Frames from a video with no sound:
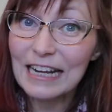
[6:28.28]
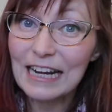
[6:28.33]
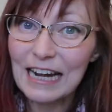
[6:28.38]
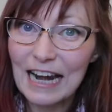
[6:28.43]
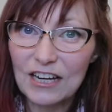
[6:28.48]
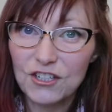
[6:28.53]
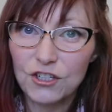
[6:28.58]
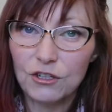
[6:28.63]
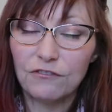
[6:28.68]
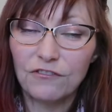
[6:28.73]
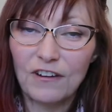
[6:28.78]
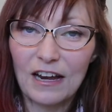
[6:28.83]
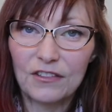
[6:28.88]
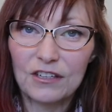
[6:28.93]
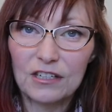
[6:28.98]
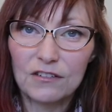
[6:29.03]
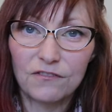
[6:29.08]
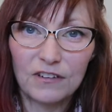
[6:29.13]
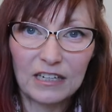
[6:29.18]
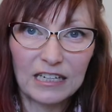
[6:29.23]
glad you found
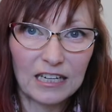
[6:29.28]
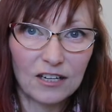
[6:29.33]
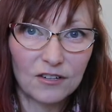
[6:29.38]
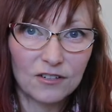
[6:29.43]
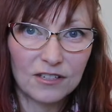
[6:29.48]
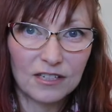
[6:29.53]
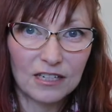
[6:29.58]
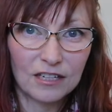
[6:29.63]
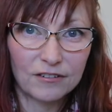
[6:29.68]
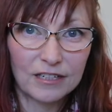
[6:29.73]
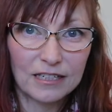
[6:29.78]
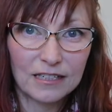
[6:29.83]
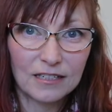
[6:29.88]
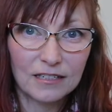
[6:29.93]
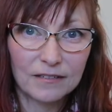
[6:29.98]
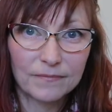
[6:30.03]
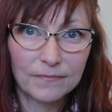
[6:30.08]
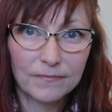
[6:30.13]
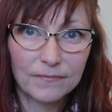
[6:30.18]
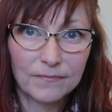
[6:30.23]
this video series.
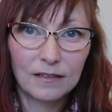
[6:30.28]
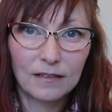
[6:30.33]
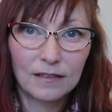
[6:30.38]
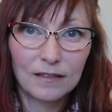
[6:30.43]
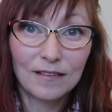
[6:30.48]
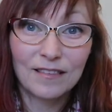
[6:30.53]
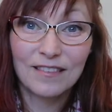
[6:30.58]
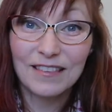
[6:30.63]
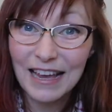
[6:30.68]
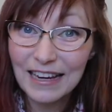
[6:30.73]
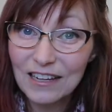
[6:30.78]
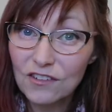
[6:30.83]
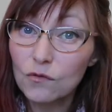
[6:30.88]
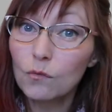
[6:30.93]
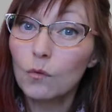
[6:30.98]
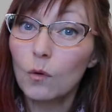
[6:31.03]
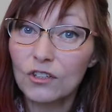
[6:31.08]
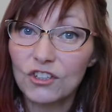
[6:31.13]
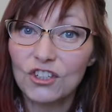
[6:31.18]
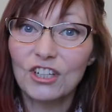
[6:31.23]
Thanks
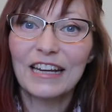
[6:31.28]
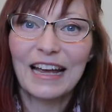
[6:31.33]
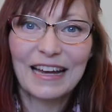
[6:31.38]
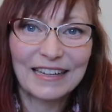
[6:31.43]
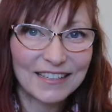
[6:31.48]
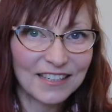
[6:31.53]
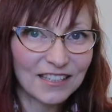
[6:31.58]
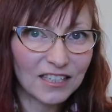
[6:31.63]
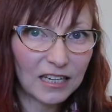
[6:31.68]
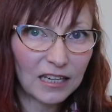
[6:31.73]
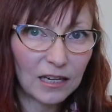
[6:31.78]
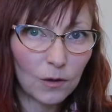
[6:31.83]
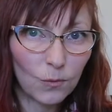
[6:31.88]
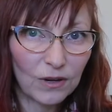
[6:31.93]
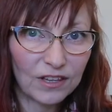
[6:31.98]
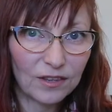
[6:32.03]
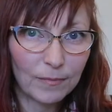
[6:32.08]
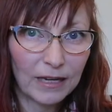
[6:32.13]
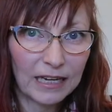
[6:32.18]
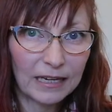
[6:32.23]
for watching and sticking
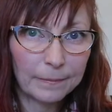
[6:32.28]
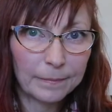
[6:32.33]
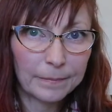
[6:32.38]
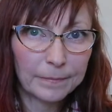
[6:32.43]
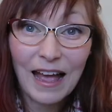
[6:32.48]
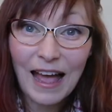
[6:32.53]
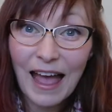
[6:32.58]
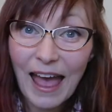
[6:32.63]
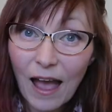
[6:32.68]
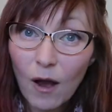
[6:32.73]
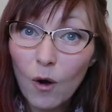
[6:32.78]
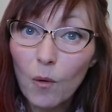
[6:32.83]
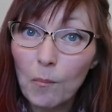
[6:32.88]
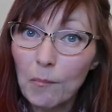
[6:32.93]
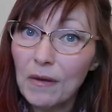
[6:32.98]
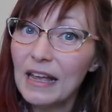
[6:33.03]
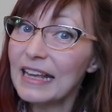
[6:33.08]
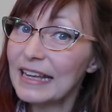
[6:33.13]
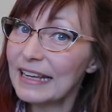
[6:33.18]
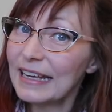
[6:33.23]
with me. Help
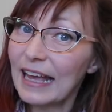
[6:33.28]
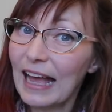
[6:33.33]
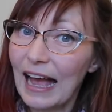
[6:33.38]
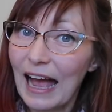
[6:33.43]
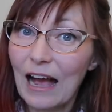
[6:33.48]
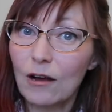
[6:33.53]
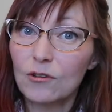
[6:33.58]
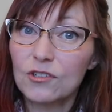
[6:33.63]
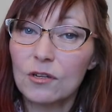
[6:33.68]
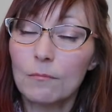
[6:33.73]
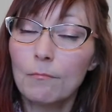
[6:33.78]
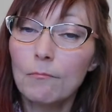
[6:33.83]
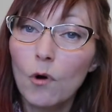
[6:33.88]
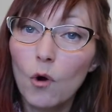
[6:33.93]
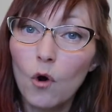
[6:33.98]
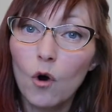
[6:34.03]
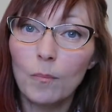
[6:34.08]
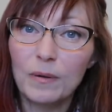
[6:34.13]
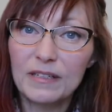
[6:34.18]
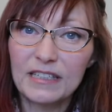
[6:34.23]
me get out to
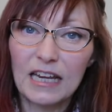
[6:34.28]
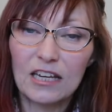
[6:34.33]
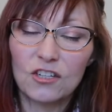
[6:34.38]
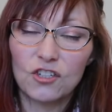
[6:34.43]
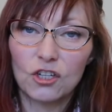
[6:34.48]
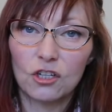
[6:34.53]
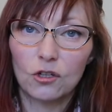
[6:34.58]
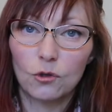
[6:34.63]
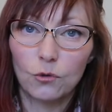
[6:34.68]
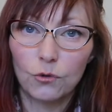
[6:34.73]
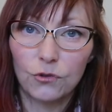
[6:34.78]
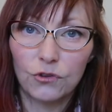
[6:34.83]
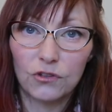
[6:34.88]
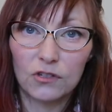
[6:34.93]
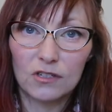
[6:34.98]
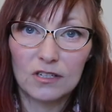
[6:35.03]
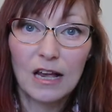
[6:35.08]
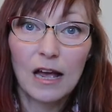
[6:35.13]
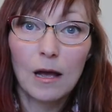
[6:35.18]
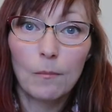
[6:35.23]
more potential
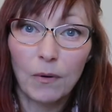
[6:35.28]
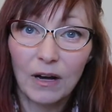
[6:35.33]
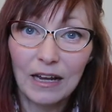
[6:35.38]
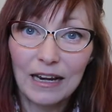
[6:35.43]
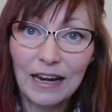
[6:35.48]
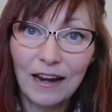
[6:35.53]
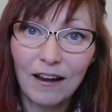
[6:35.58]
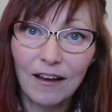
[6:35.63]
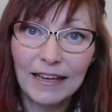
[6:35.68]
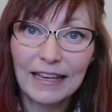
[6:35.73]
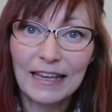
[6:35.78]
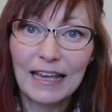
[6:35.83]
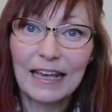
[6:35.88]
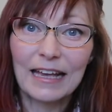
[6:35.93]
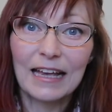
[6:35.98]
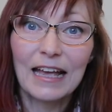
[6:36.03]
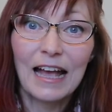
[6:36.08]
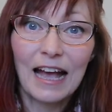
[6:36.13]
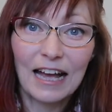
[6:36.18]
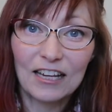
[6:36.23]
authors by
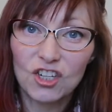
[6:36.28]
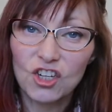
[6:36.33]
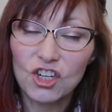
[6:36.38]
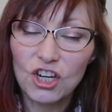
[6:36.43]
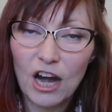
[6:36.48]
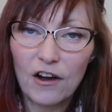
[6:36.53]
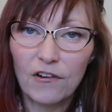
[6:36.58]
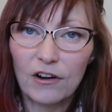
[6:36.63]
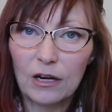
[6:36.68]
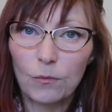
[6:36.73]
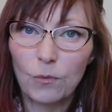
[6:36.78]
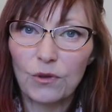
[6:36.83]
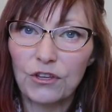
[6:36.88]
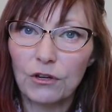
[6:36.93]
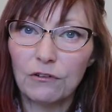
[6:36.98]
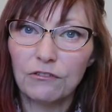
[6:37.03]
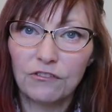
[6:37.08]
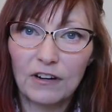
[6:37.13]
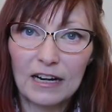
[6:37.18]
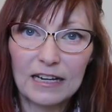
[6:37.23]
liking and sharing with
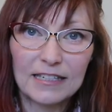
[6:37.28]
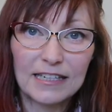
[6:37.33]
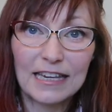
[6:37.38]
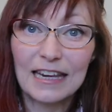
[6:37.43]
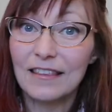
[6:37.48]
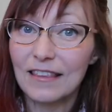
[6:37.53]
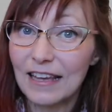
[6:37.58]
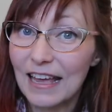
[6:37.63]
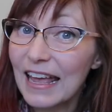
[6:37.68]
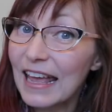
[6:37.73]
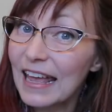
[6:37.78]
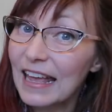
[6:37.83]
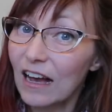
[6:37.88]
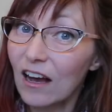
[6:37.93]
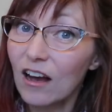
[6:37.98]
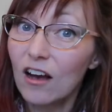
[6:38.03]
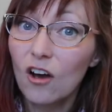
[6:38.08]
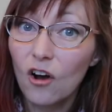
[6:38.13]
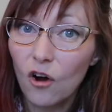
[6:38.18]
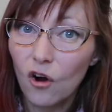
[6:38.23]
your friends, either
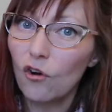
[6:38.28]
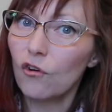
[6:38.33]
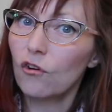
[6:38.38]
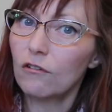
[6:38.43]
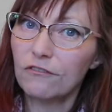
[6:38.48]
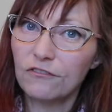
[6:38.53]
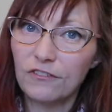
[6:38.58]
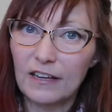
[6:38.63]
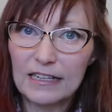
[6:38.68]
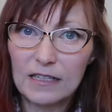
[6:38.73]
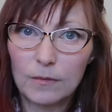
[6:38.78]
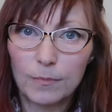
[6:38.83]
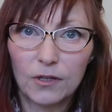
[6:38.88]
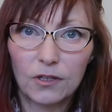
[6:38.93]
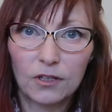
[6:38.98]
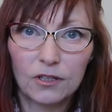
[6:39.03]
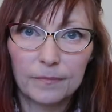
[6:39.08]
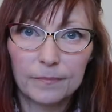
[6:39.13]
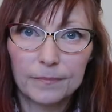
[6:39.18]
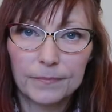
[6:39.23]
here or on
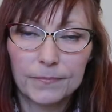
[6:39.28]
Facebook.